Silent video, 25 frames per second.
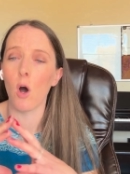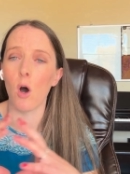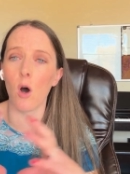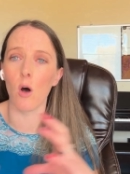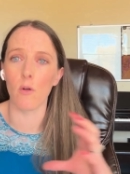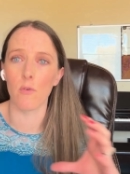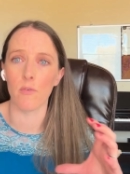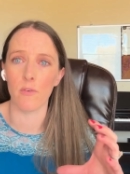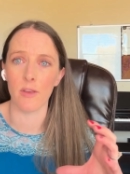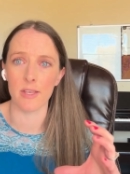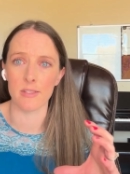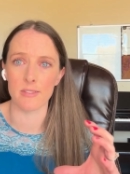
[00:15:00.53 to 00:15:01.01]
all
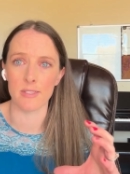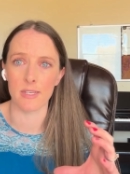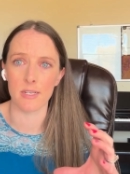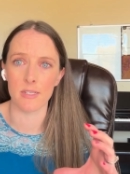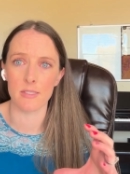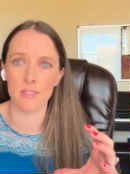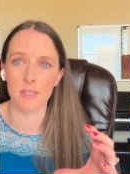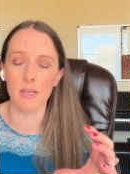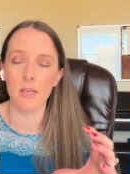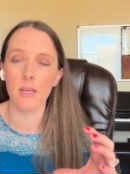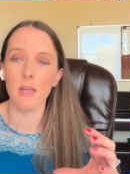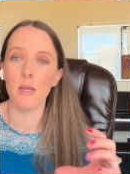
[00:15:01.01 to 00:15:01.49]

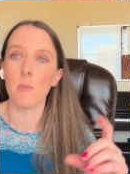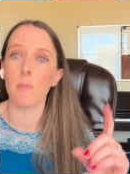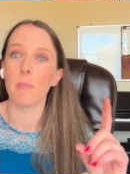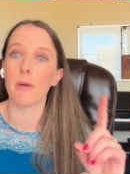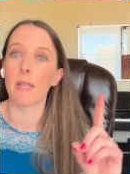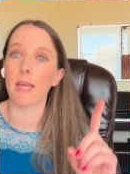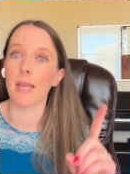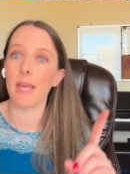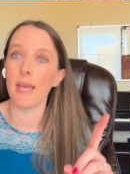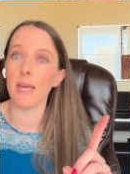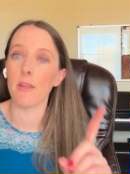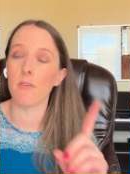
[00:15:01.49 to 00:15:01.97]
phasics. But
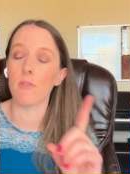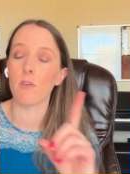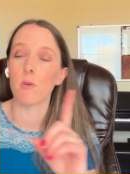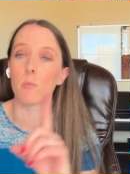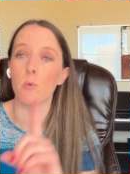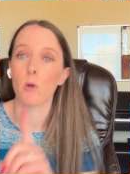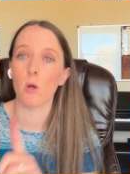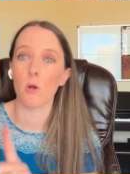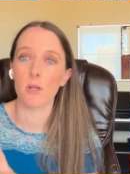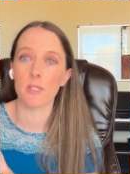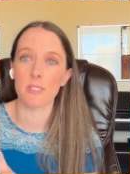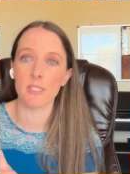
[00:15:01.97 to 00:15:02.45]
again, if you
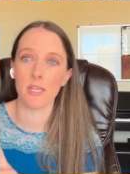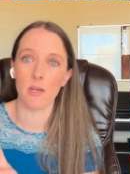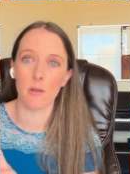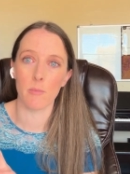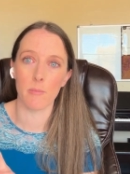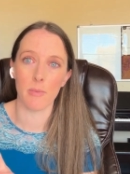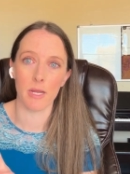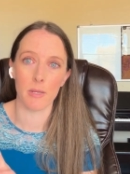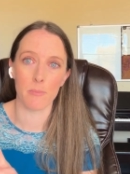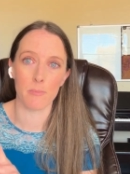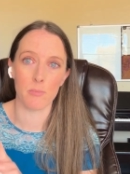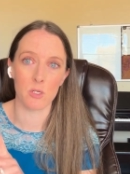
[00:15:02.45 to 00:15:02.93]
broke it down
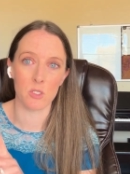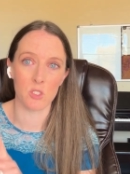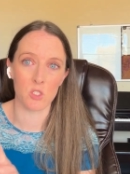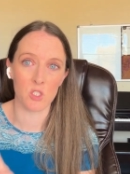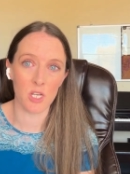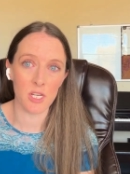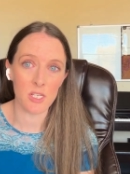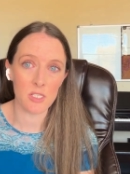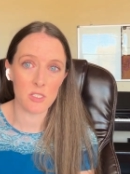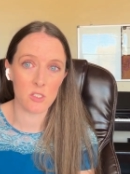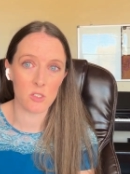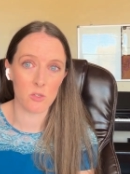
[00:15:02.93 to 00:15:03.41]
by
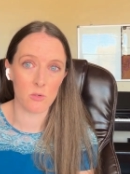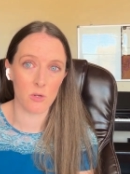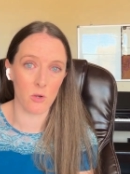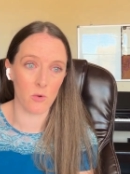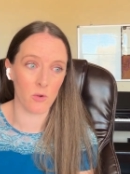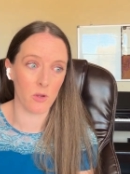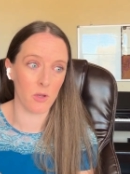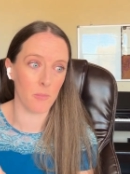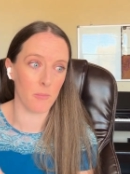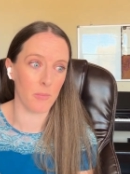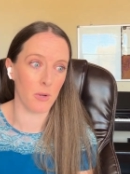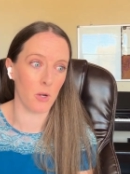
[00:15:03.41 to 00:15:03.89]

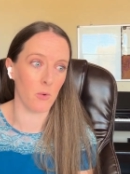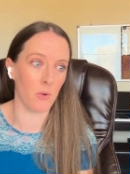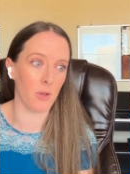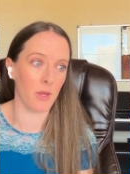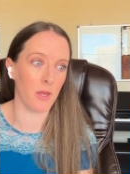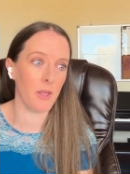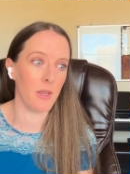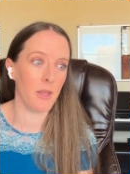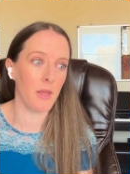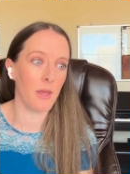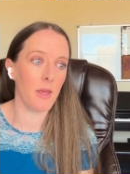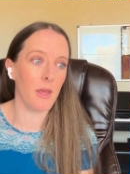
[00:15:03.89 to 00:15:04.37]
progesterone
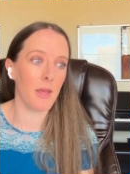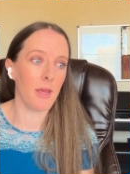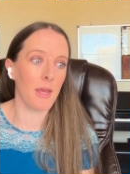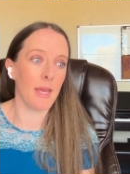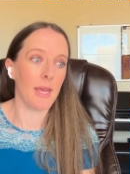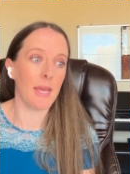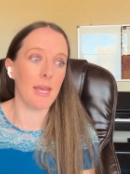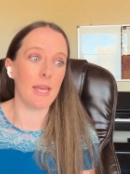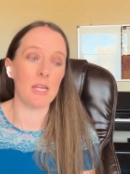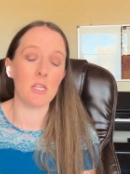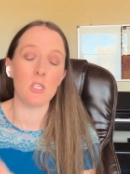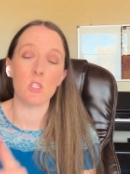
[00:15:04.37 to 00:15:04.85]
component,
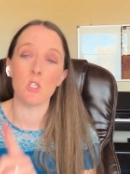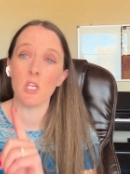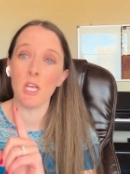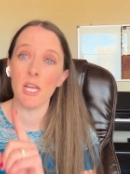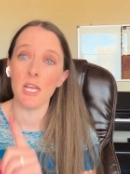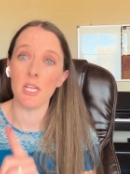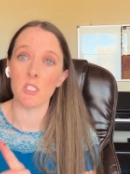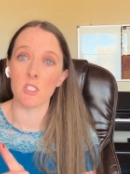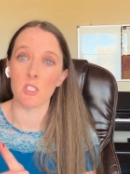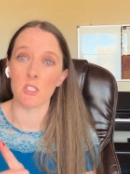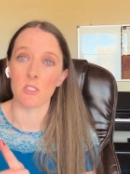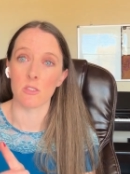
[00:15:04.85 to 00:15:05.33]
it
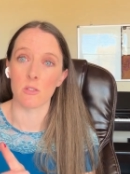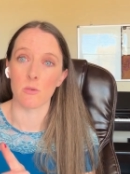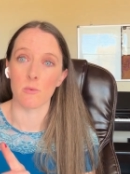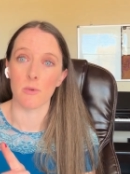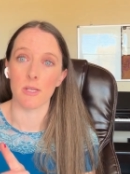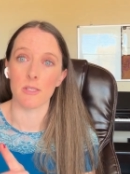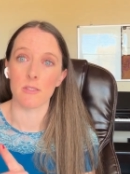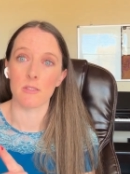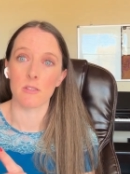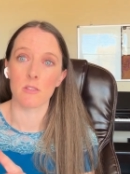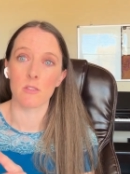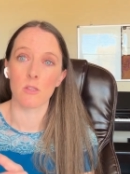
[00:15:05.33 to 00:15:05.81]
changes the
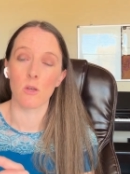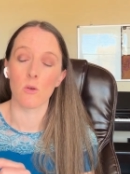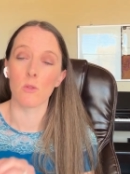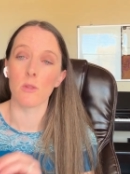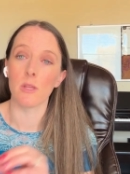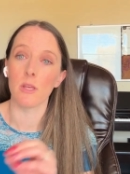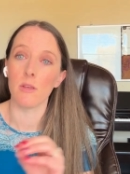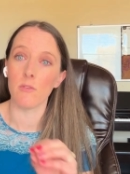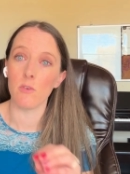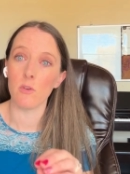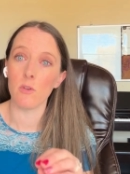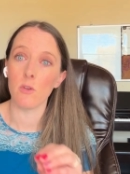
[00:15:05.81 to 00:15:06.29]
risk. So
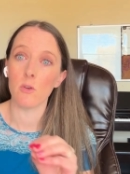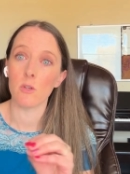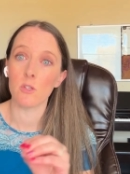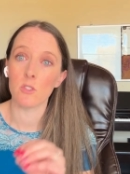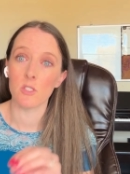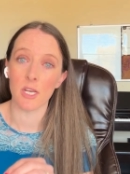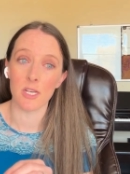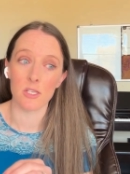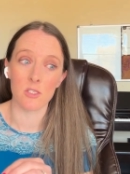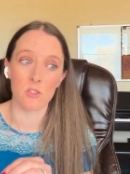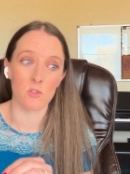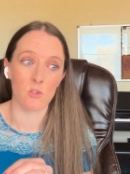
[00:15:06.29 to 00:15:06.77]

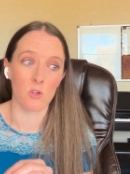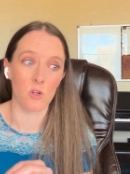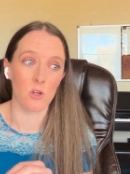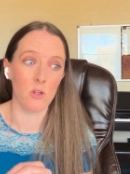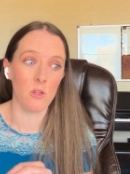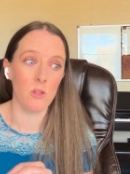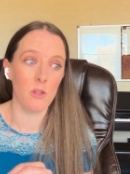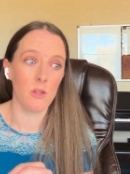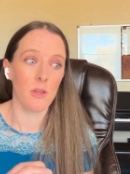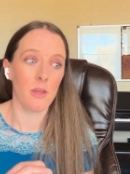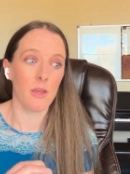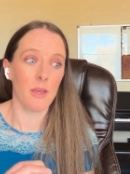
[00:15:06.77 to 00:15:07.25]

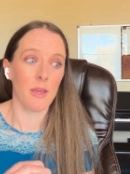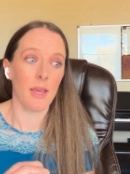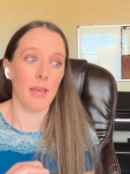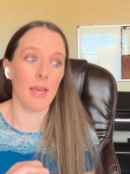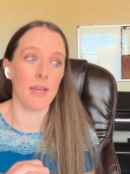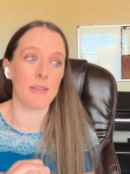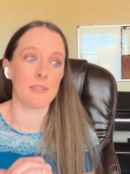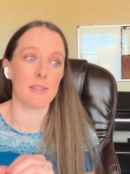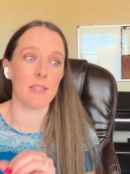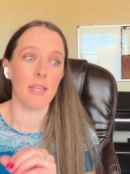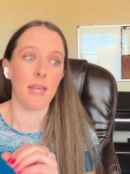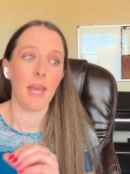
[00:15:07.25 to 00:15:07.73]
levonorgestrel
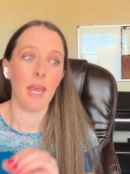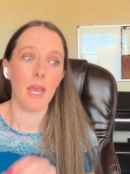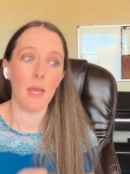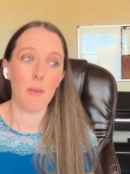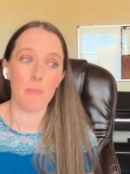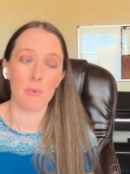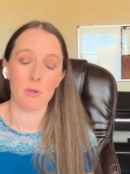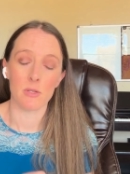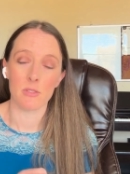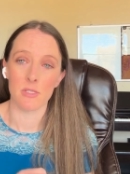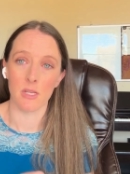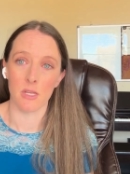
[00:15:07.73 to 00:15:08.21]
has an
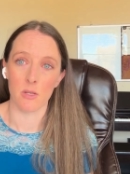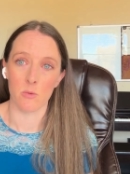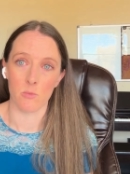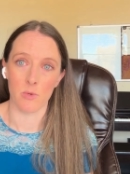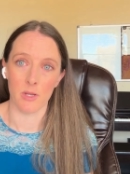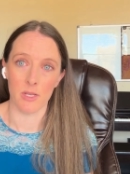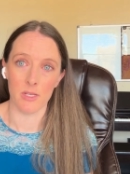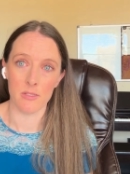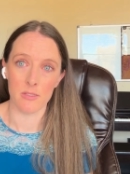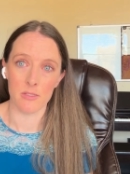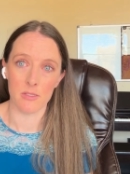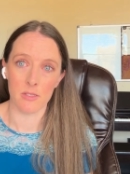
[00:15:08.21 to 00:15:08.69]
8%
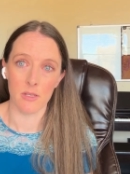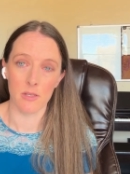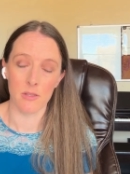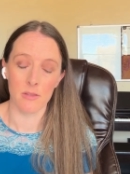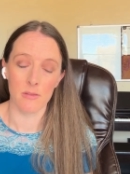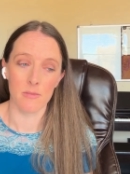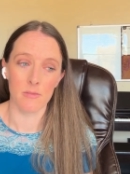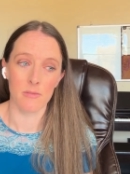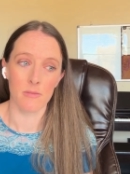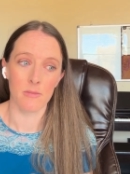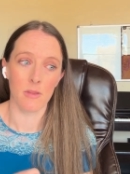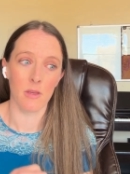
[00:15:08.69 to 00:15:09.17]
risk
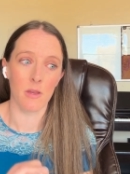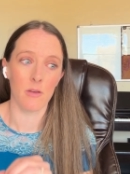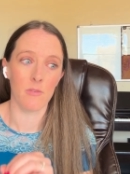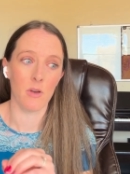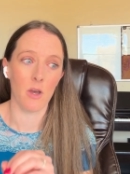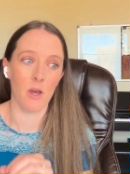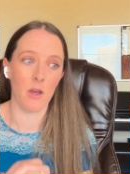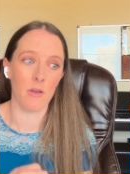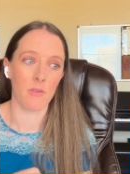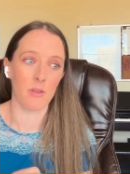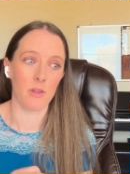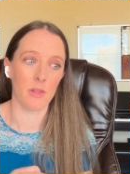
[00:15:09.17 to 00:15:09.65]
of
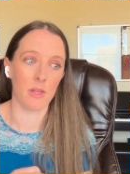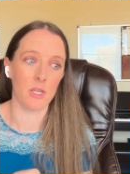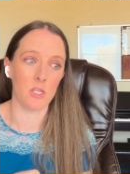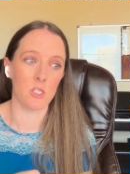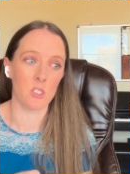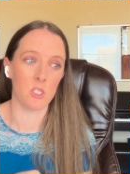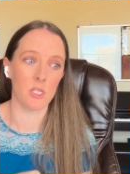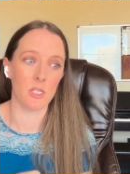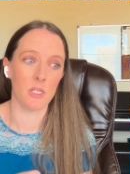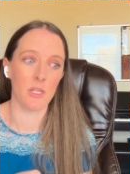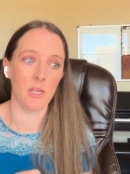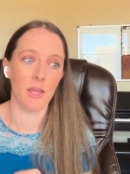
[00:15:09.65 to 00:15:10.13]

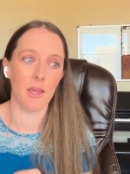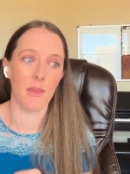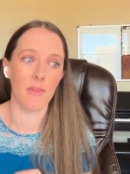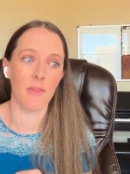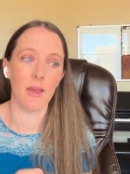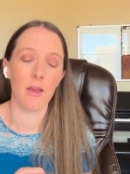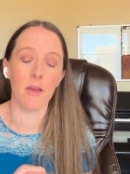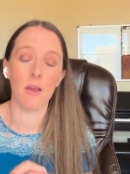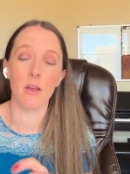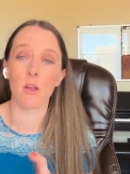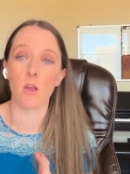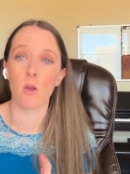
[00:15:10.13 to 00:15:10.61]
ovulation, and
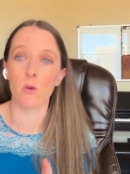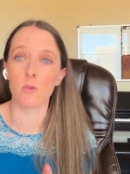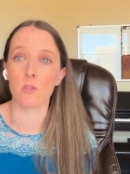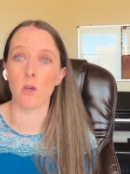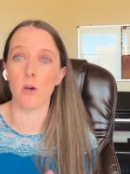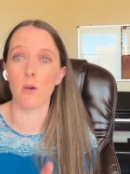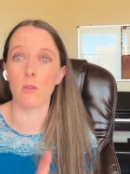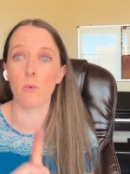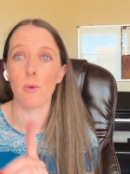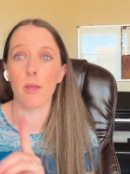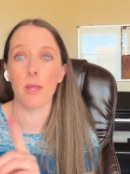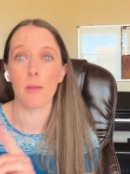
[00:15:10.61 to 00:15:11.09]
that goes
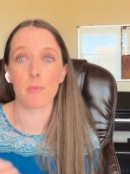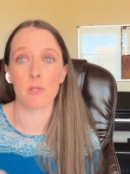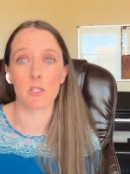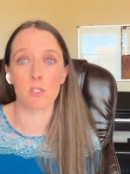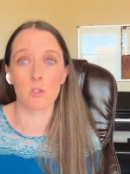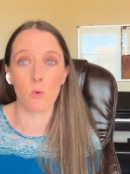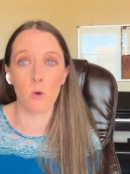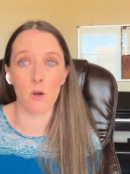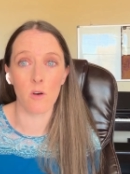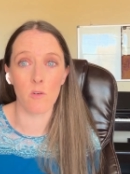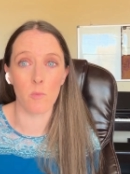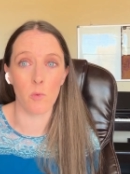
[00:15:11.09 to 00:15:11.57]
all the way up to
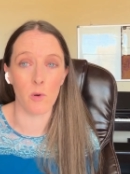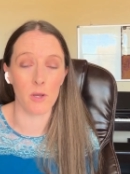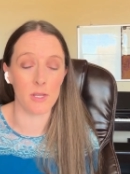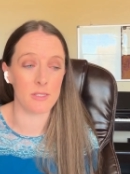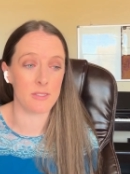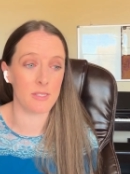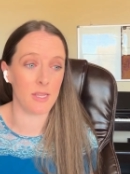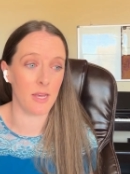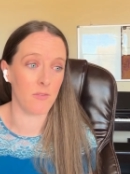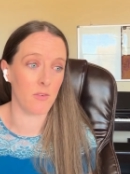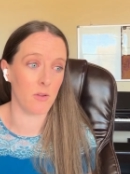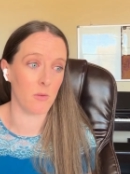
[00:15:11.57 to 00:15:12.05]

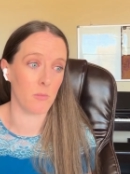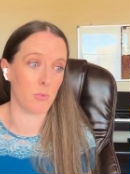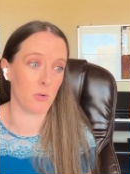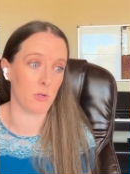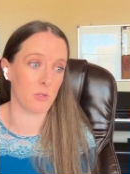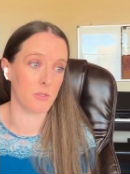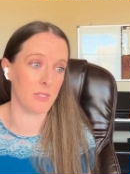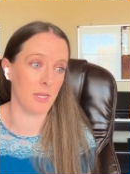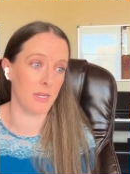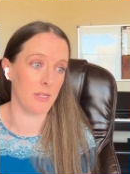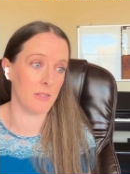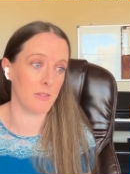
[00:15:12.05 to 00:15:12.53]

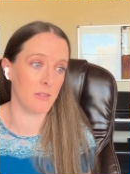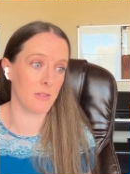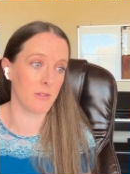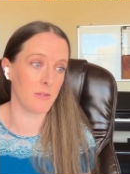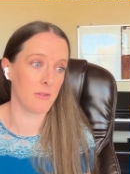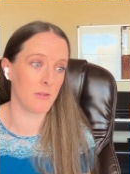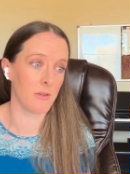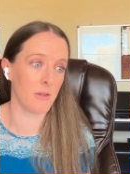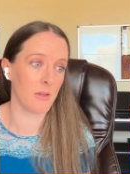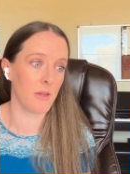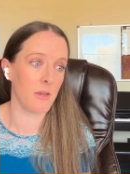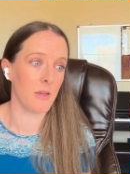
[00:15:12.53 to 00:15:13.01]
12.7%.
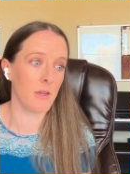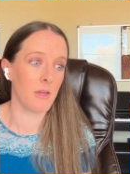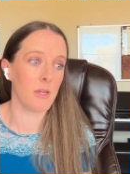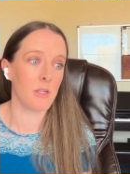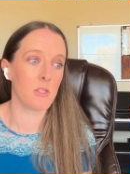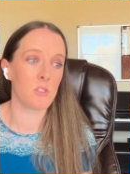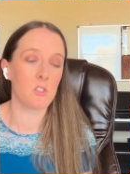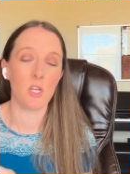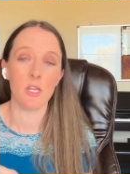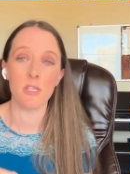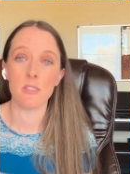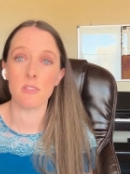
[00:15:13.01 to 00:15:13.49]

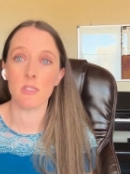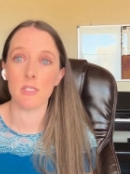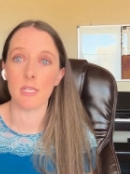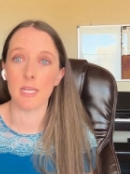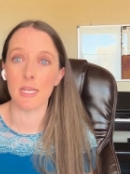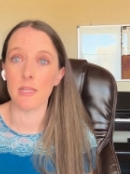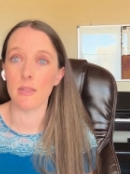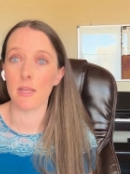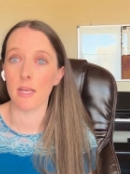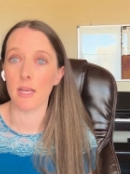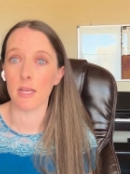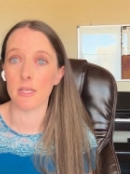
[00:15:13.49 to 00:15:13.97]

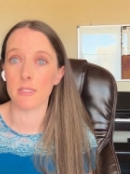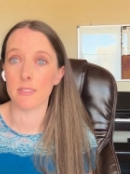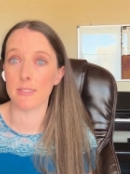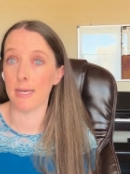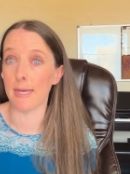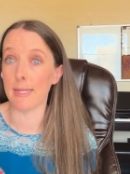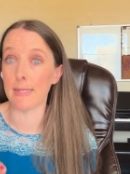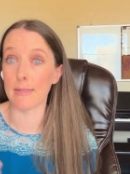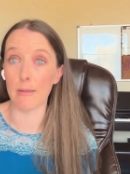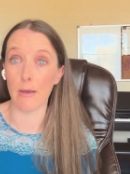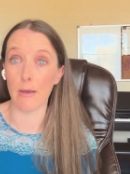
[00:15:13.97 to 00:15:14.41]
Gestodine, like I said,